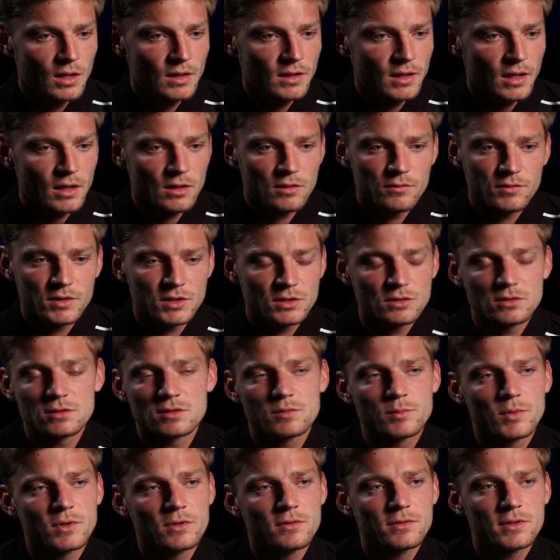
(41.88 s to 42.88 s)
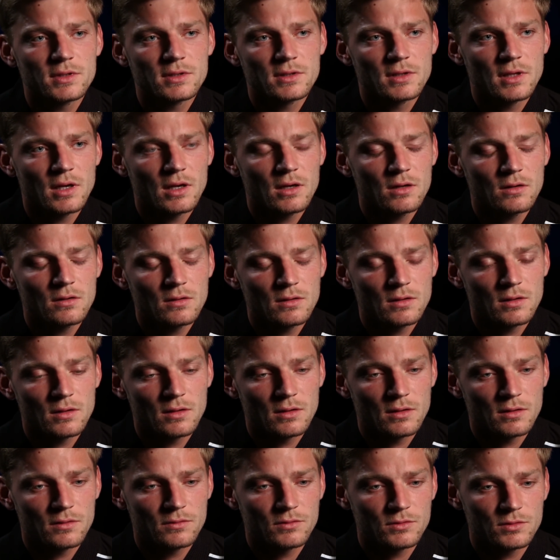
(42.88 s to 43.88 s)
Yeah, the vision is perfect now.
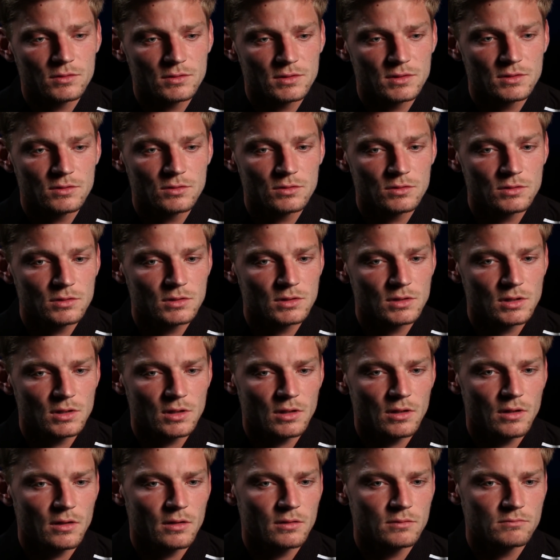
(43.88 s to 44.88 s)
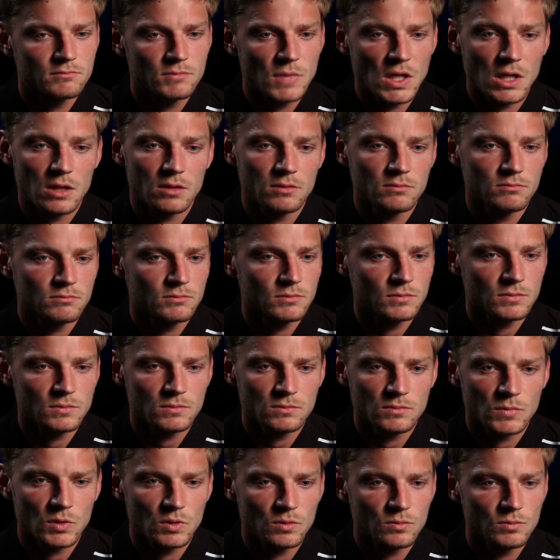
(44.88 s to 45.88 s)
Of course, it took
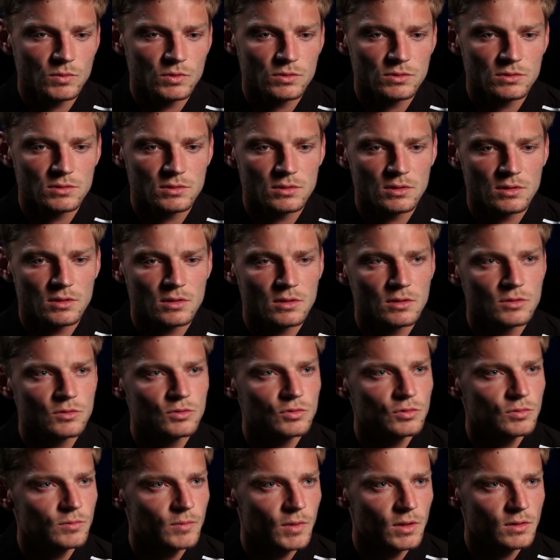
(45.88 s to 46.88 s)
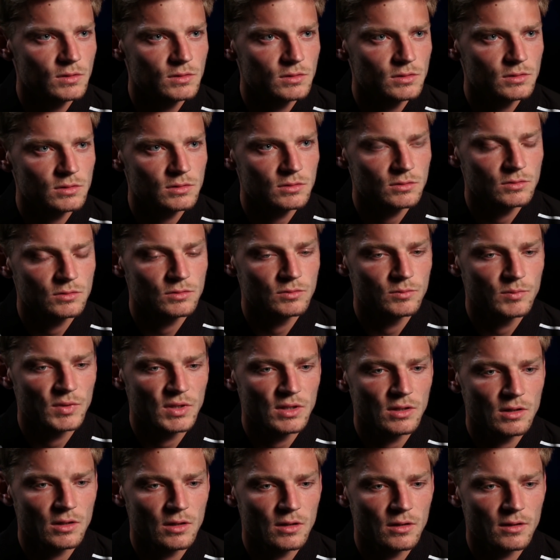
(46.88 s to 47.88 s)
almost 2 months to
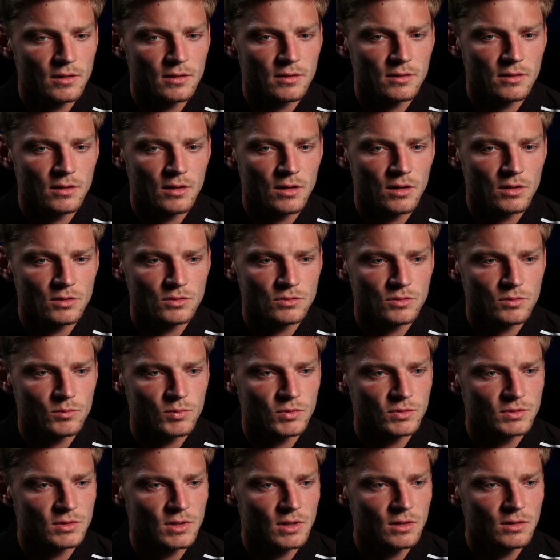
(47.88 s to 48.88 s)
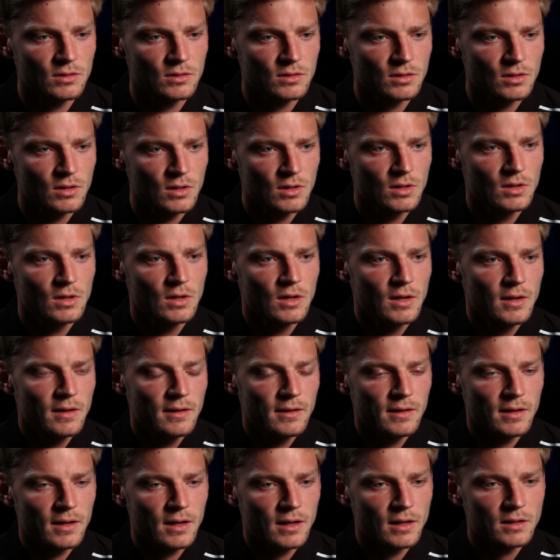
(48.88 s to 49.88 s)
be 100%.
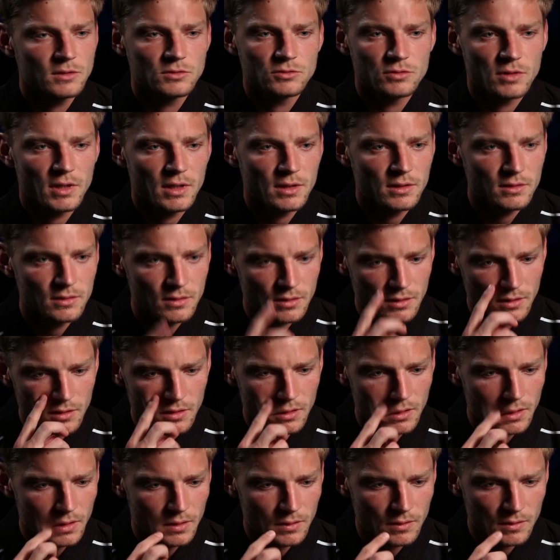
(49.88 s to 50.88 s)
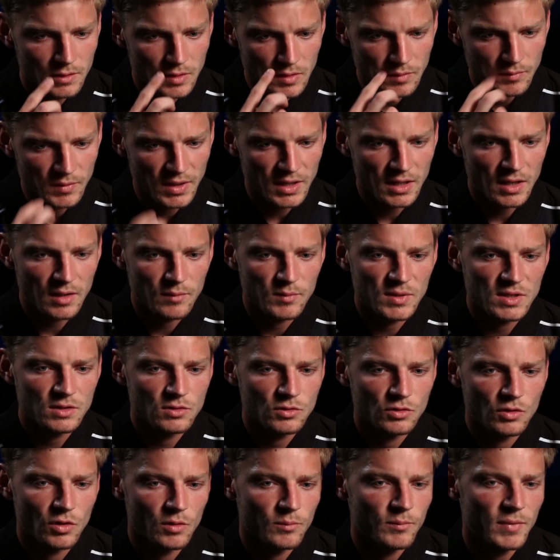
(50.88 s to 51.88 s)
Yeah, I tried in Miami
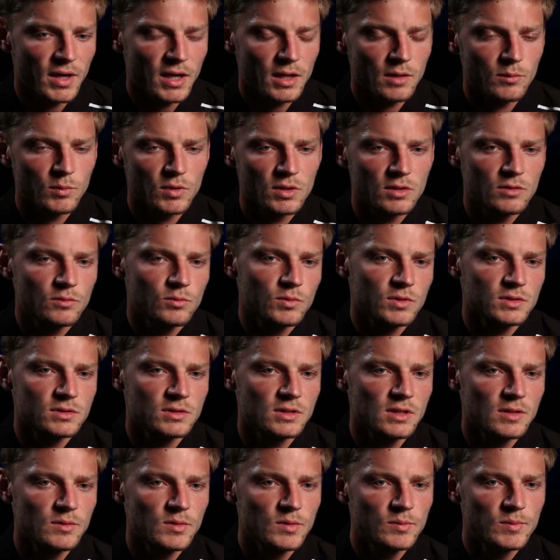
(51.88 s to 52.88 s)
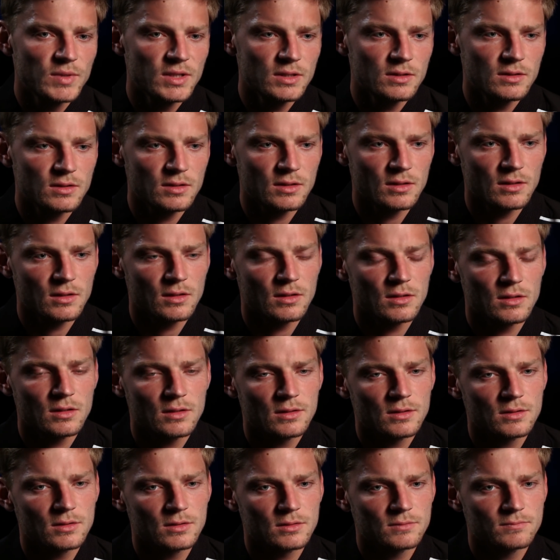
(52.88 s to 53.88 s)
to come back, but it was a little bit
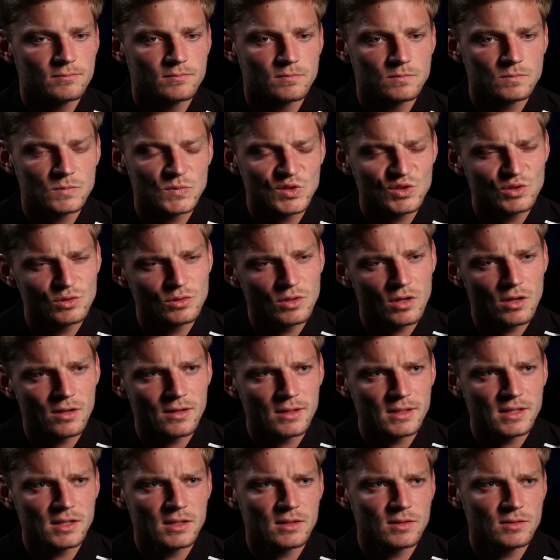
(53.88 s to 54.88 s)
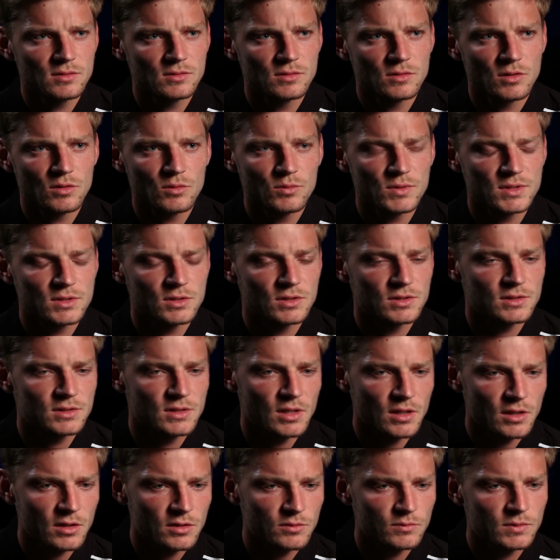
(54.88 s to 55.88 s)
too early. You know, with the
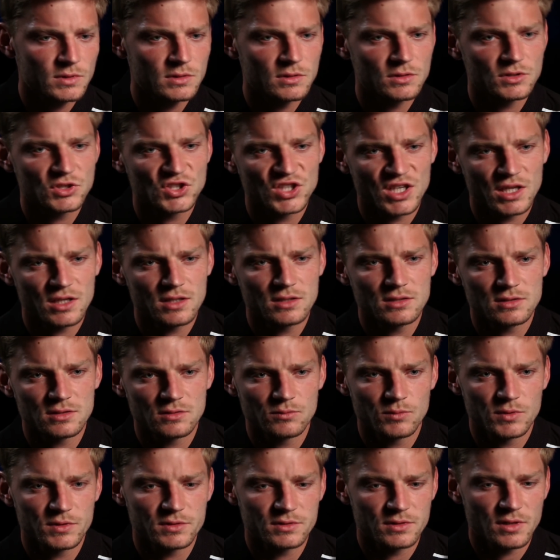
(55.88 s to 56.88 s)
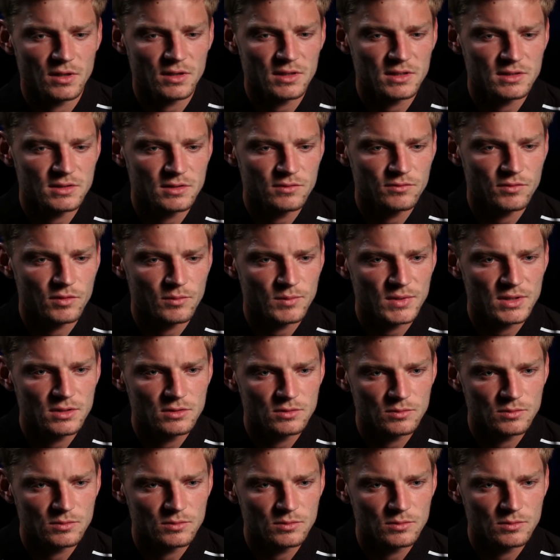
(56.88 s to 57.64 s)
sun, with the shades, it was not easy for me